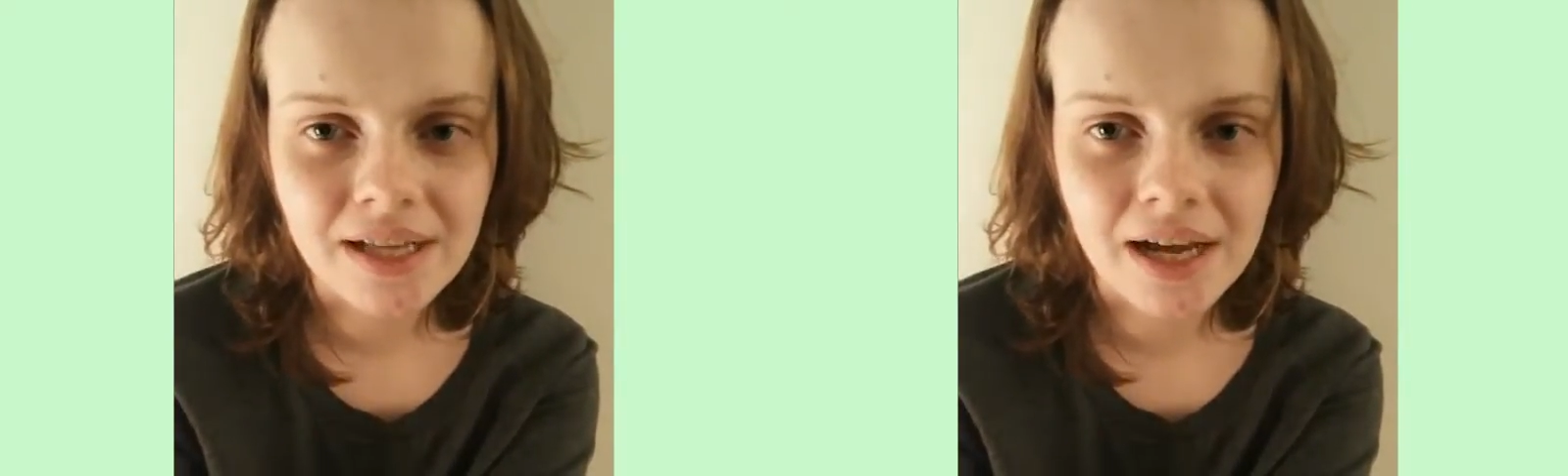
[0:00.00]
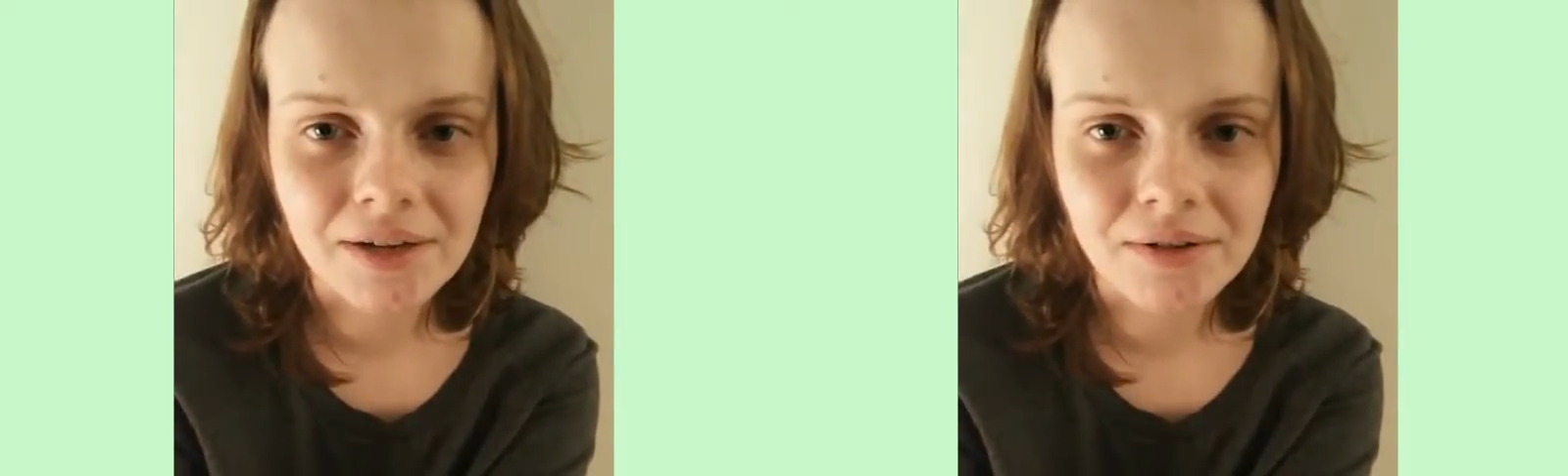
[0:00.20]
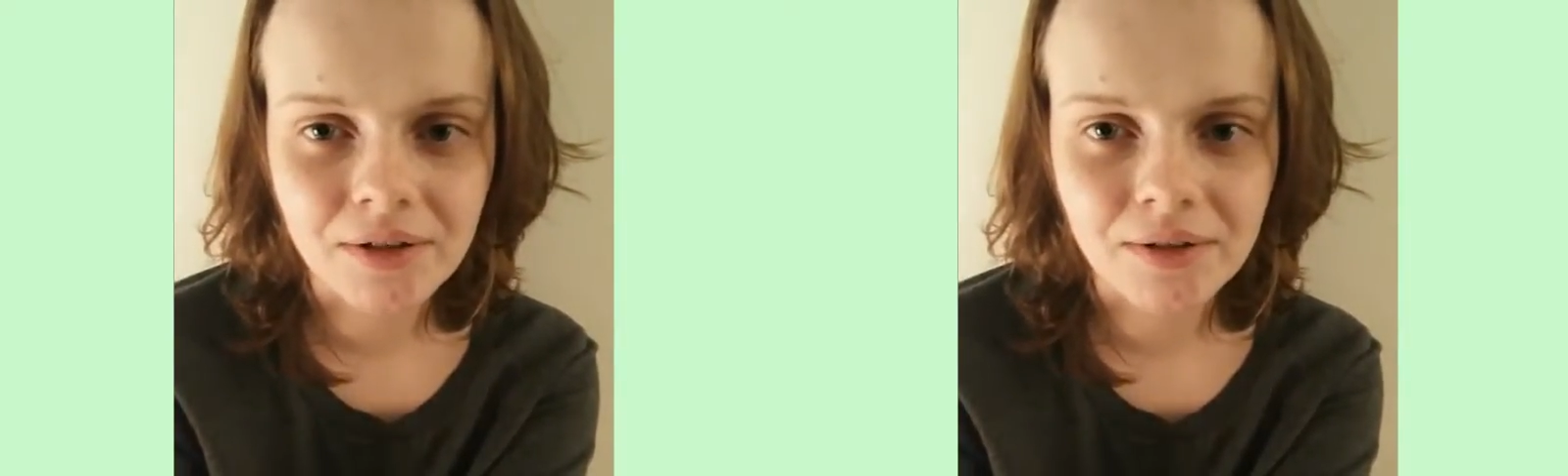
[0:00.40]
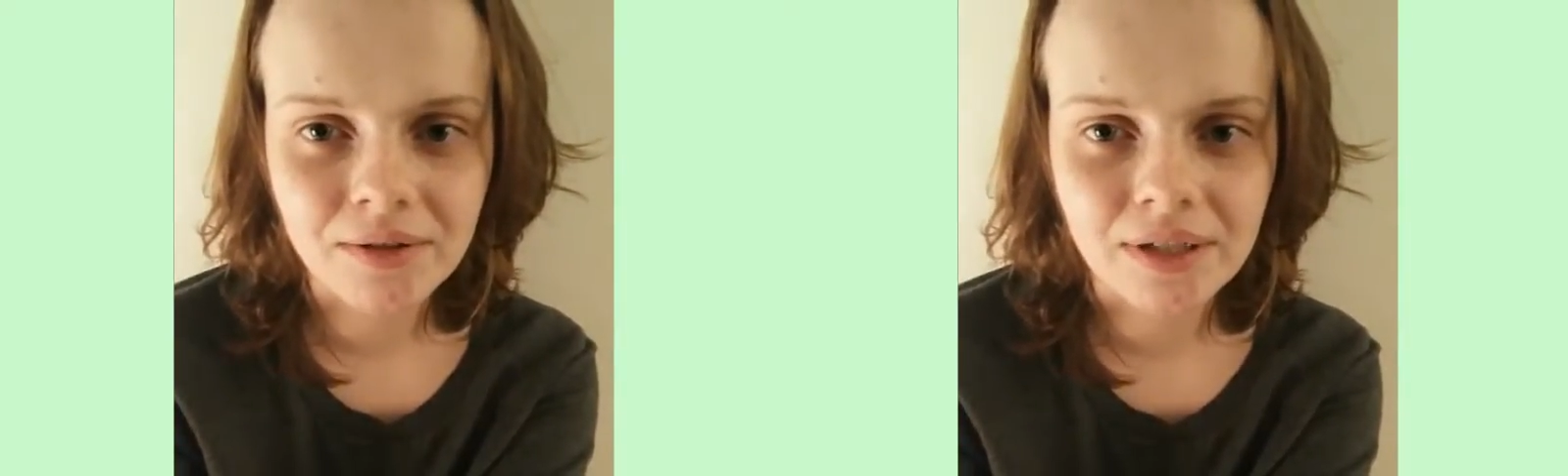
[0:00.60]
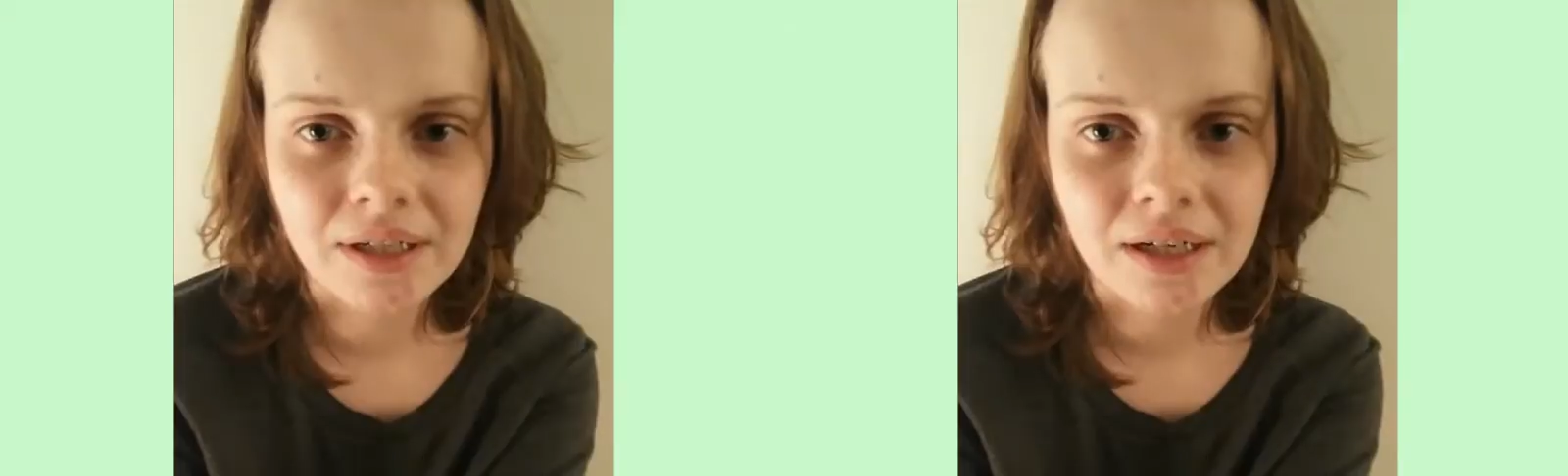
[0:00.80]
I don't know,
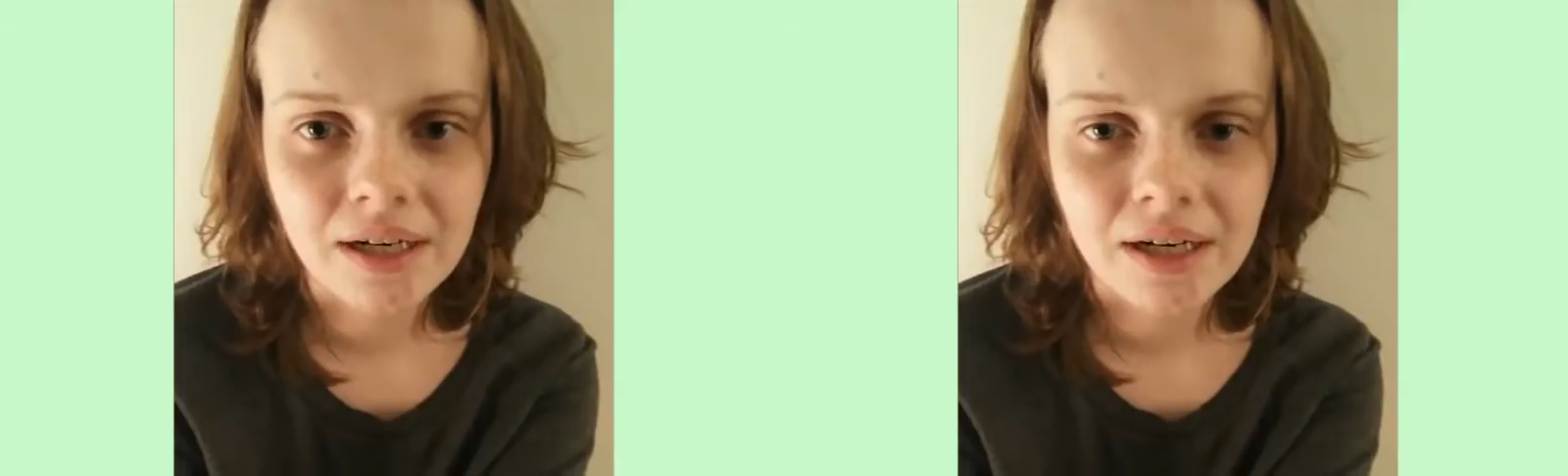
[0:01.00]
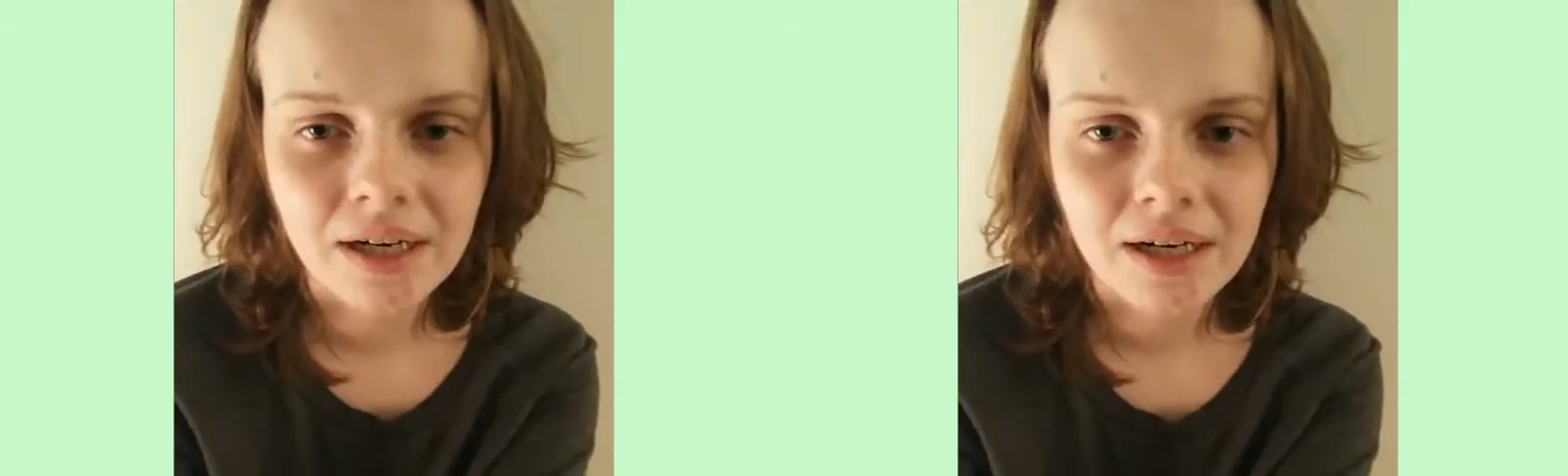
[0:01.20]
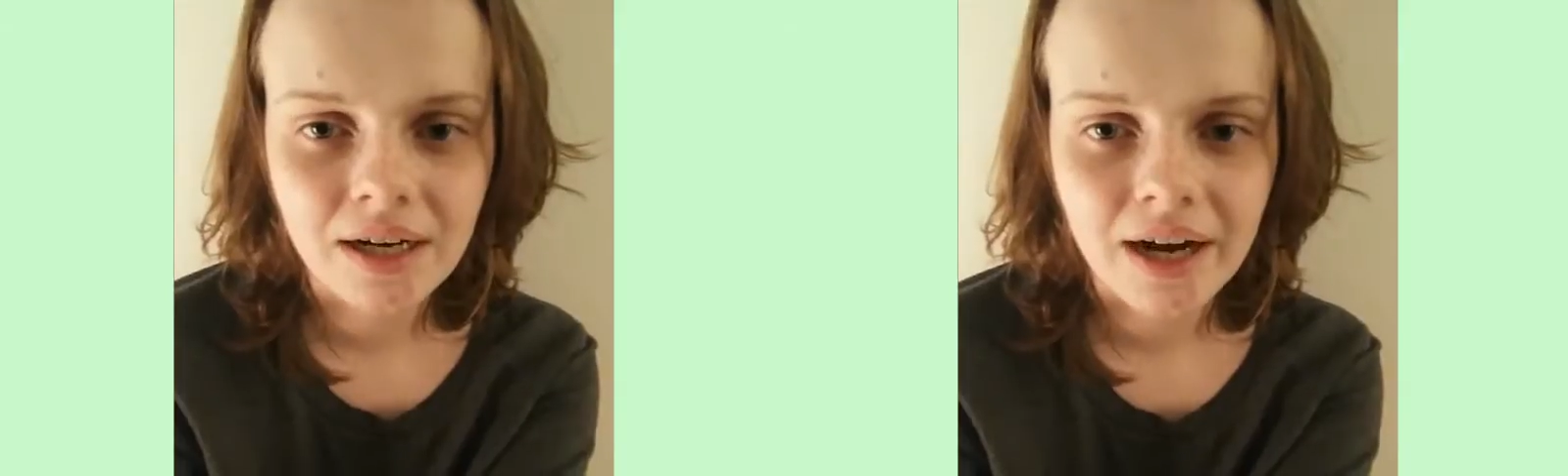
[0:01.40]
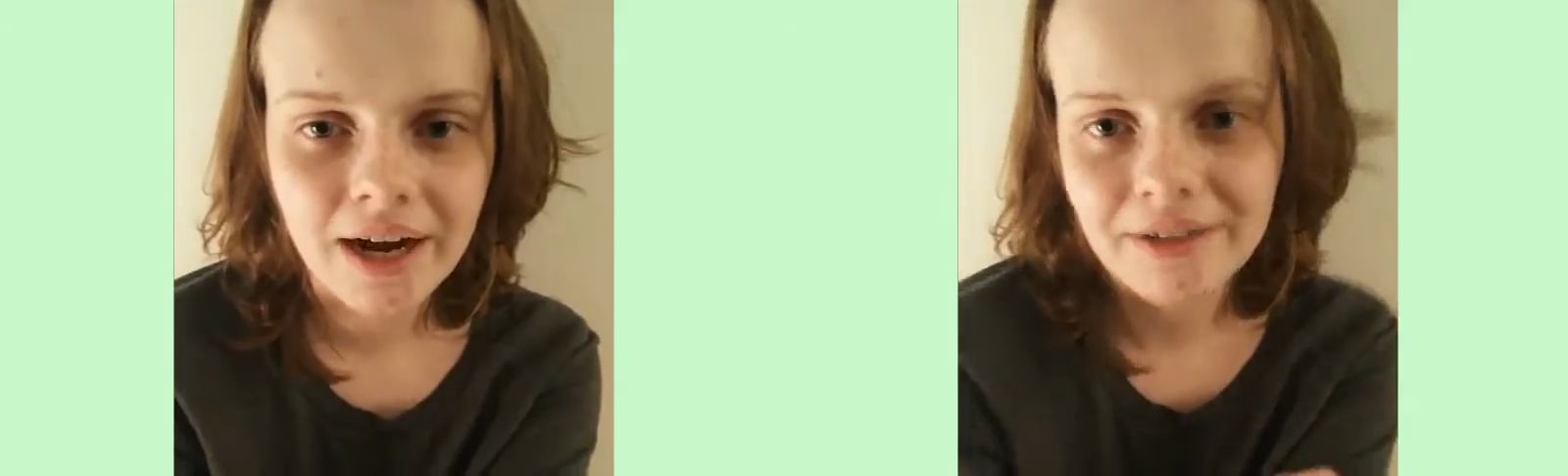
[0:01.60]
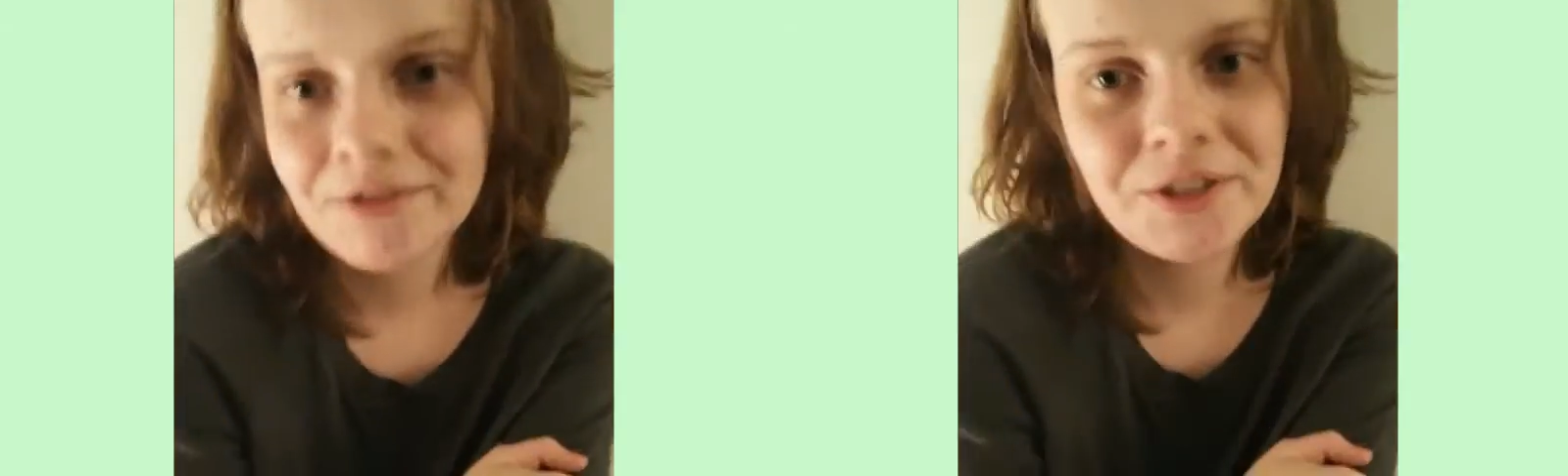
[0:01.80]

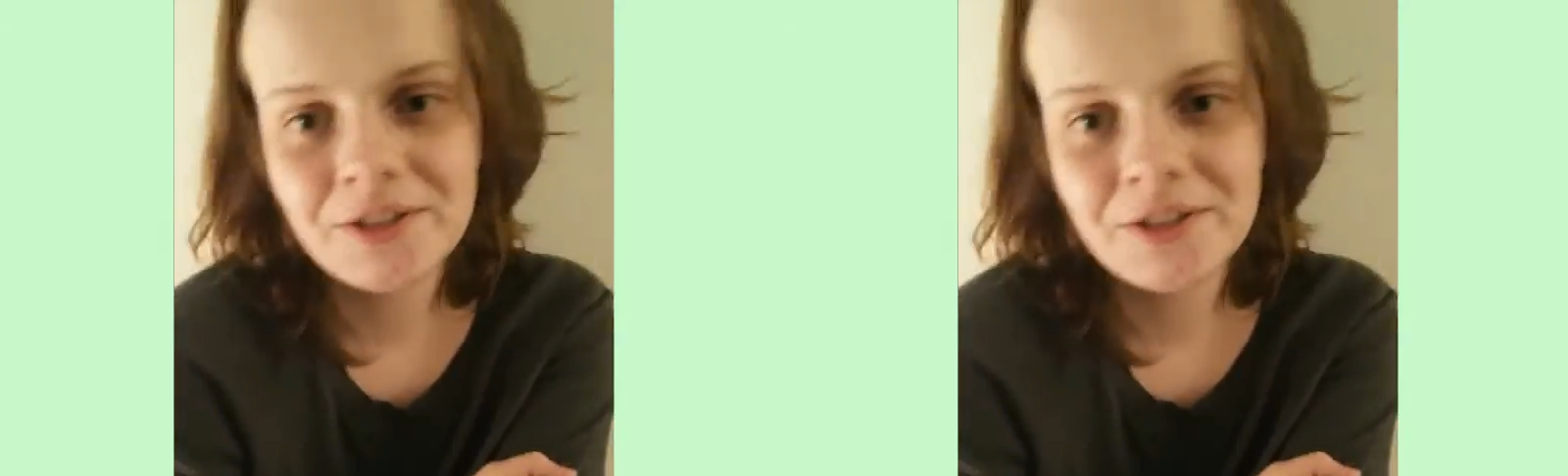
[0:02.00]
she